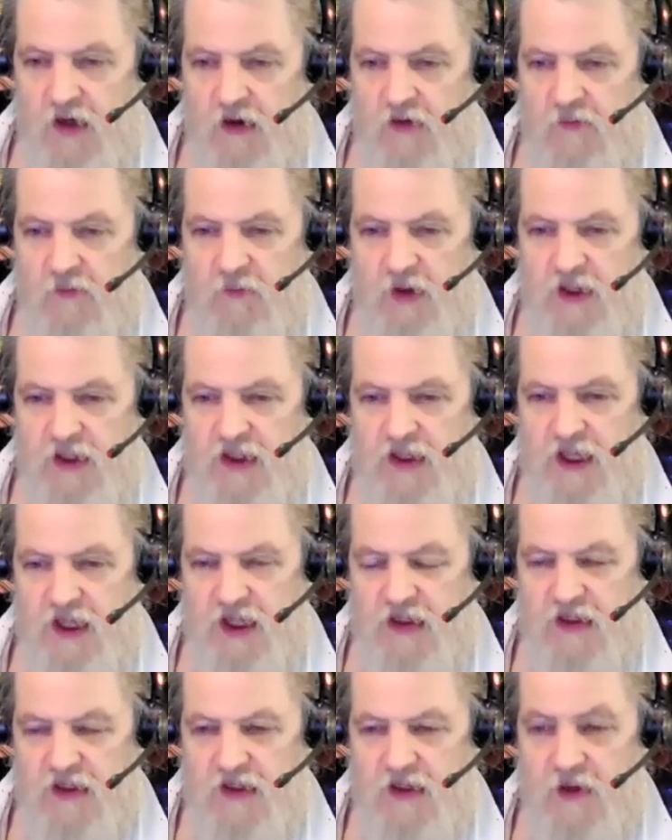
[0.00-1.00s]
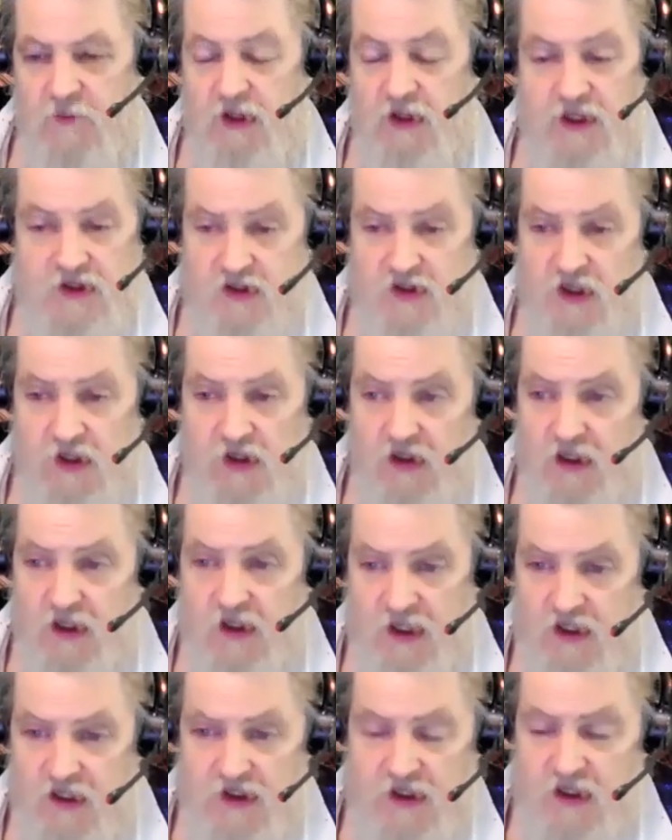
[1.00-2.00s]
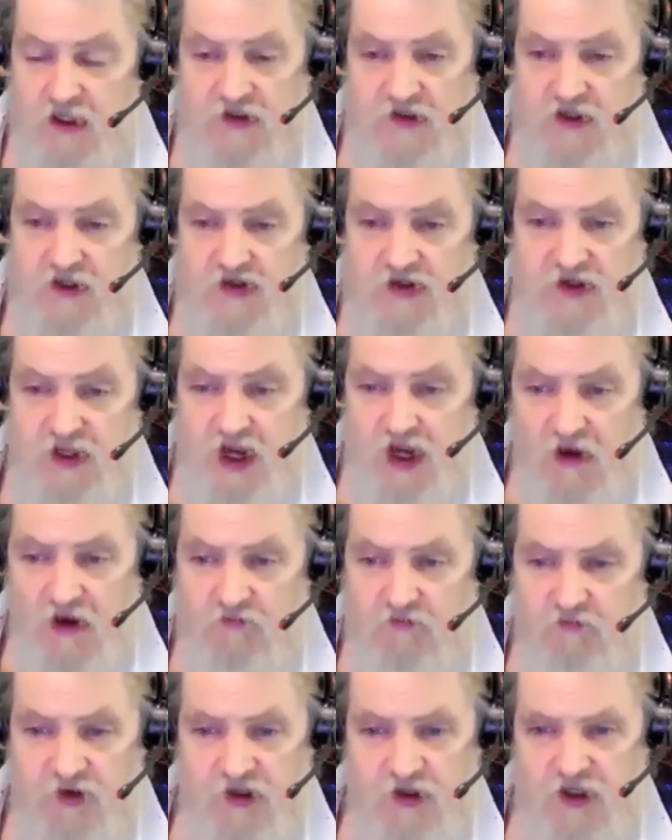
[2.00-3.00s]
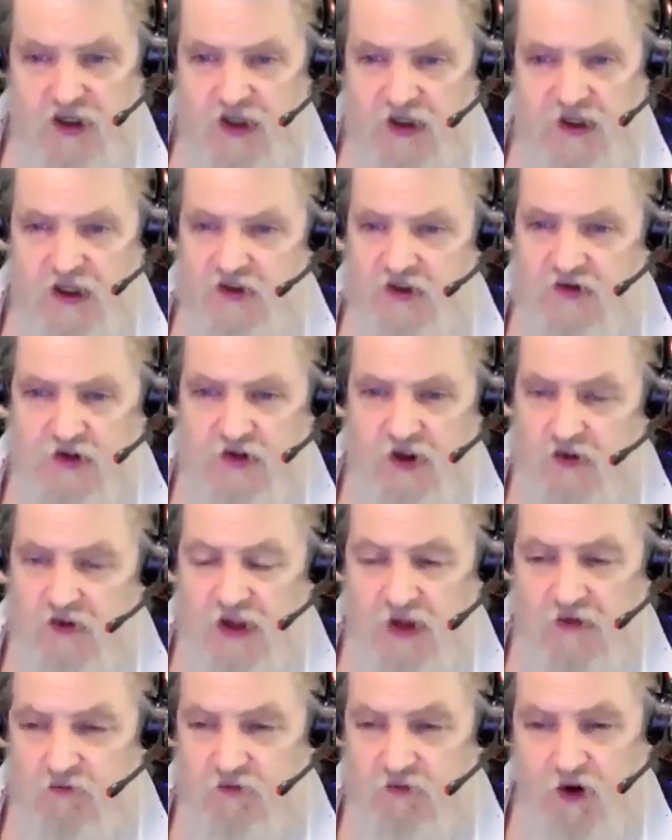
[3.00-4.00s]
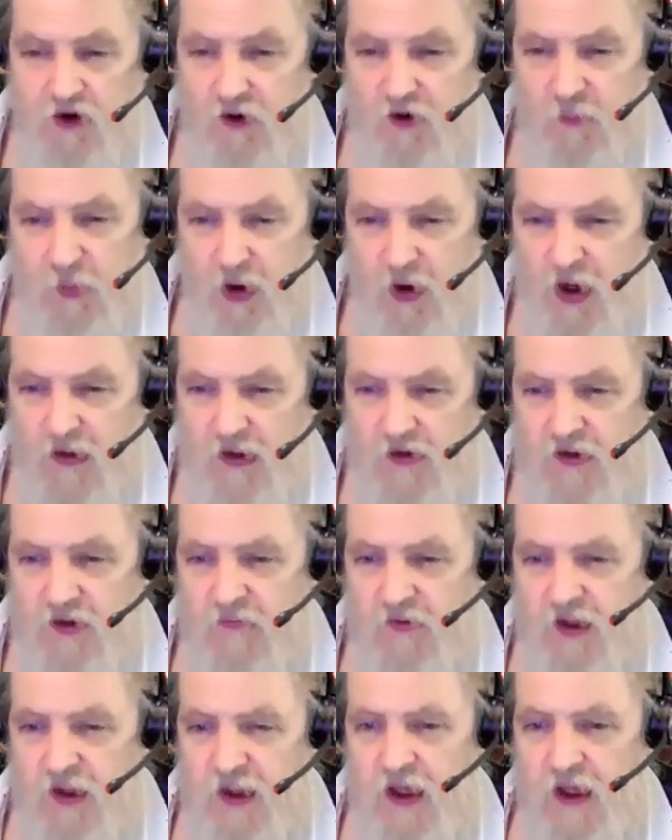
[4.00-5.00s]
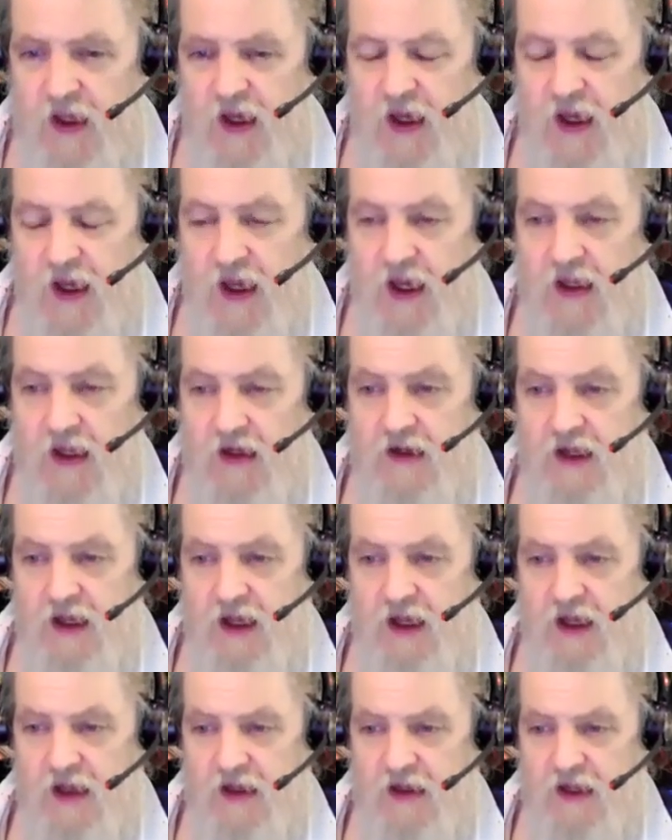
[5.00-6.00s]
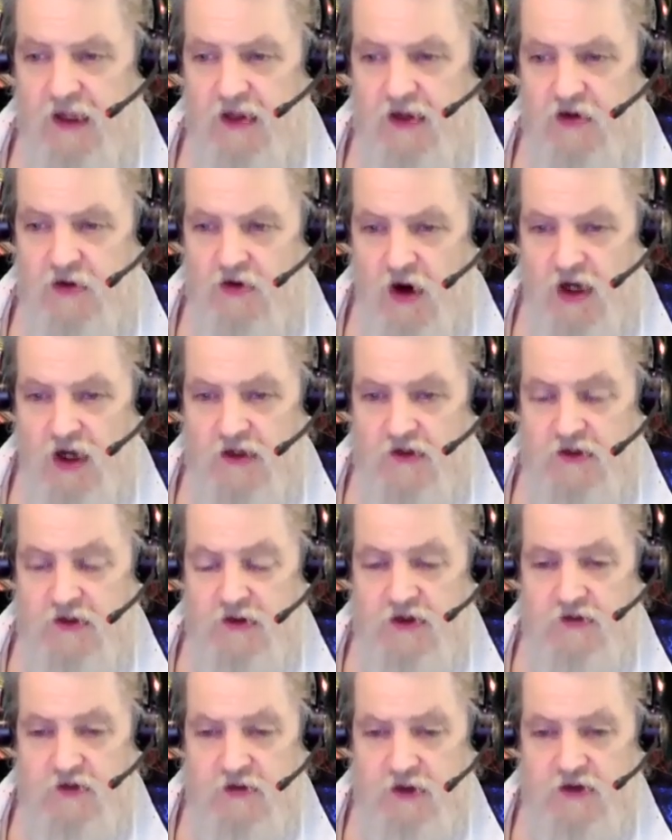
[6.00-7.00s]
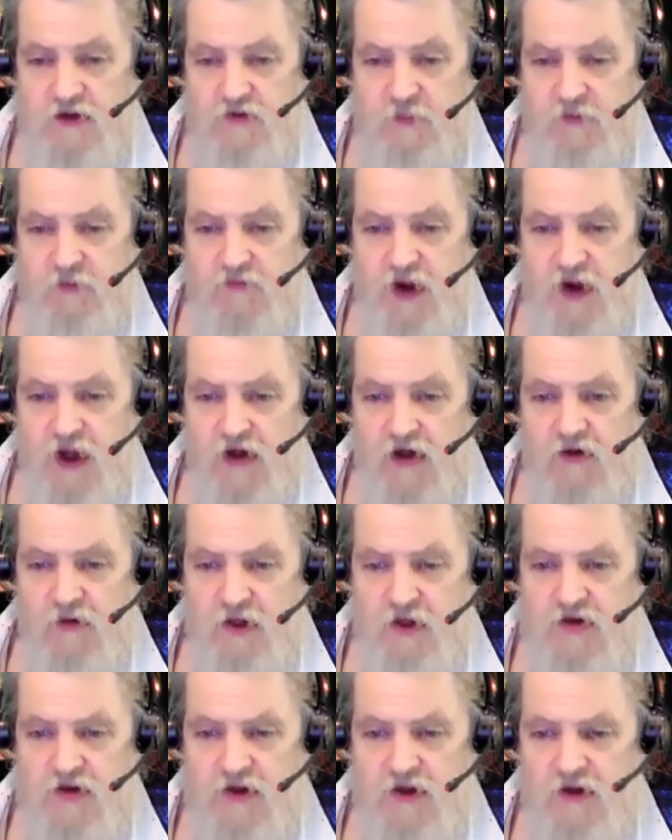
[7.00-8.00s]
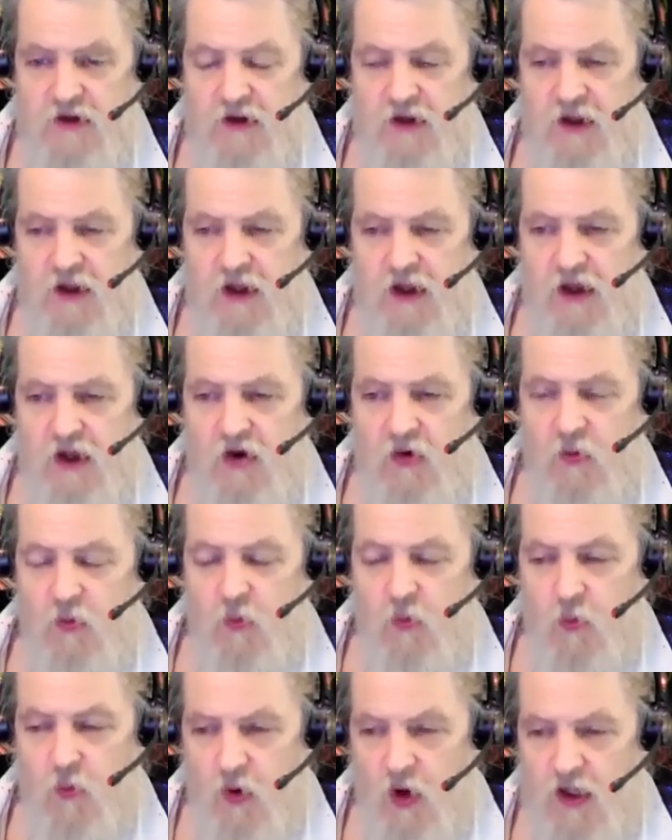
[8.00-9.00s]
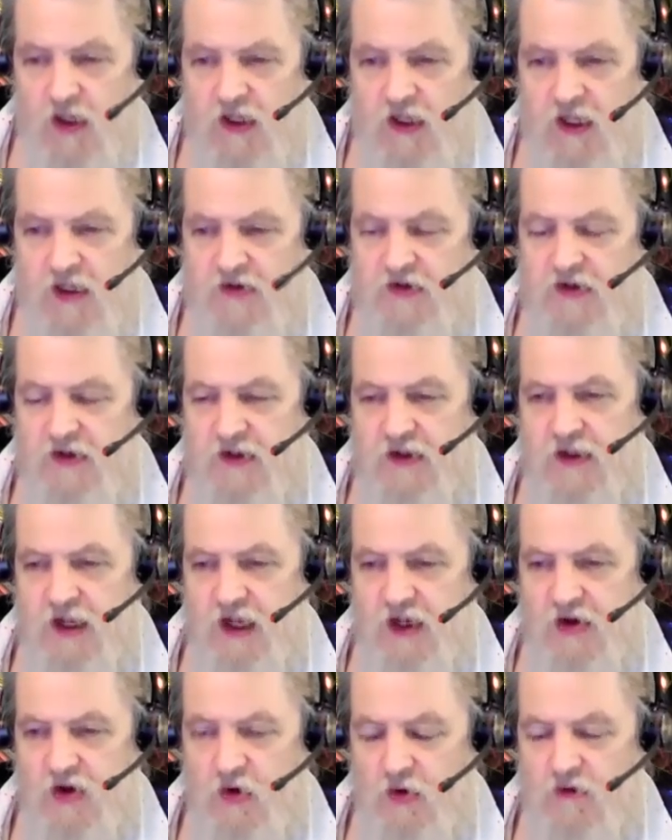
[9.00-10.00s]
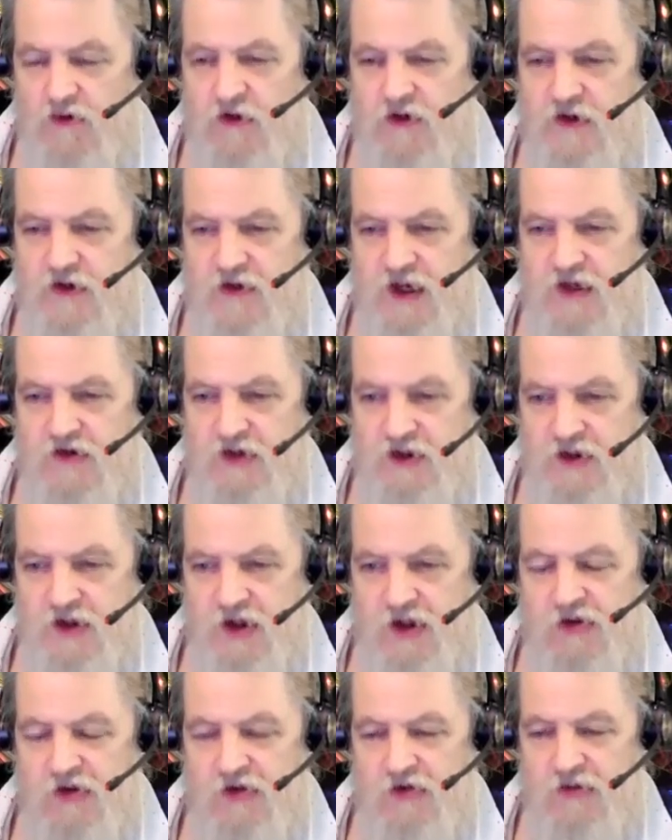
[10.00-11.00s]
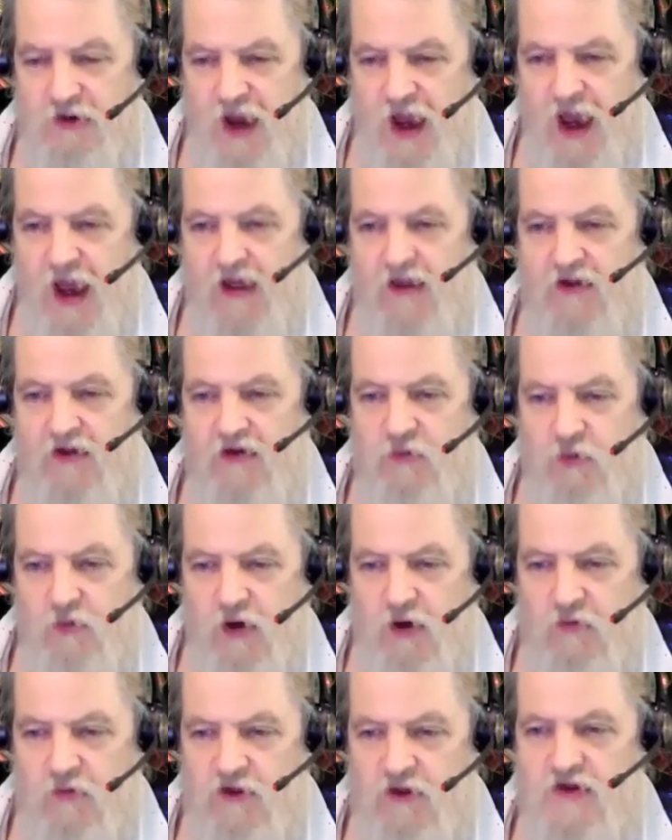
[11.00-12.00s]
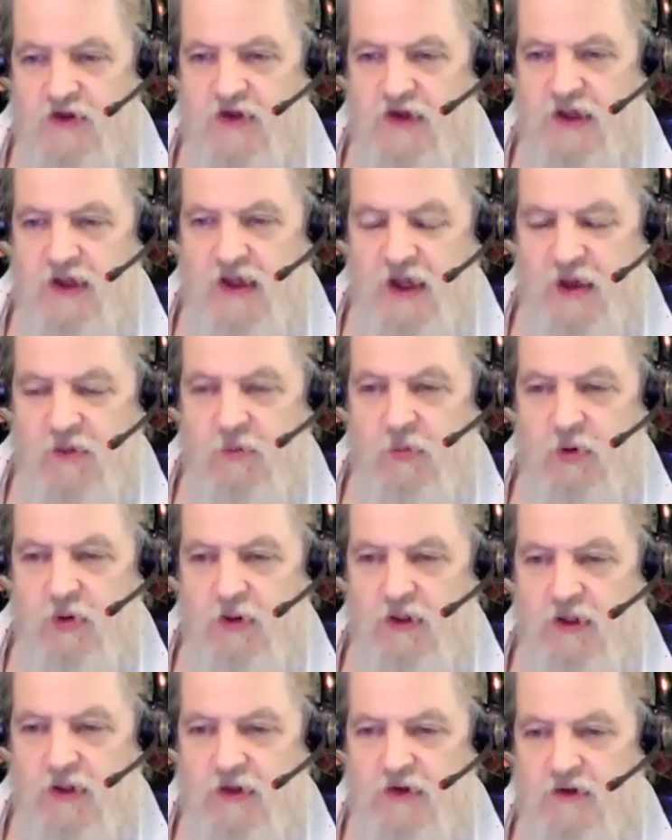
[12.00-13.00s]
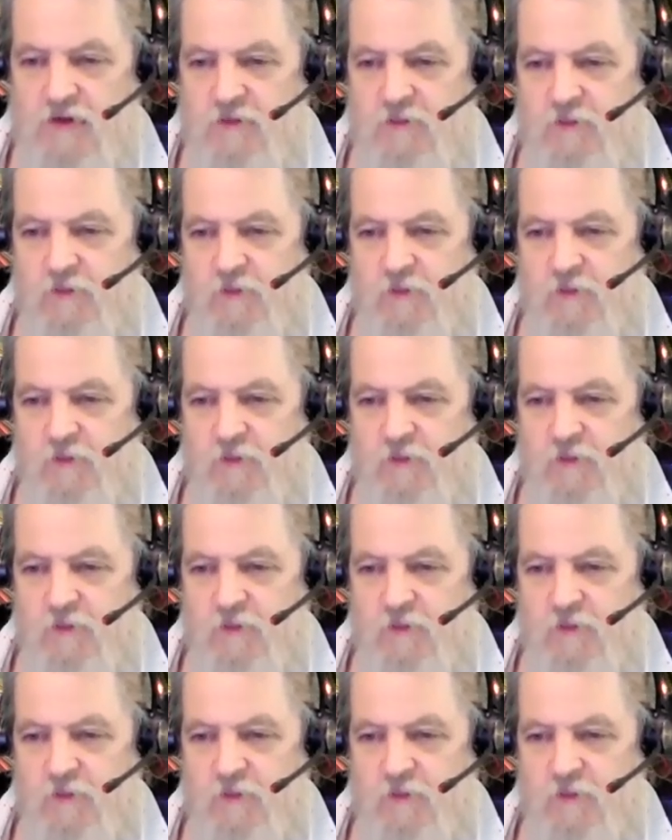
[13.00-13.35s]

But yet, I mean, he sees enough. It's not that far apart. And you ask this profound question: what is it that causes us not to act when we see importance?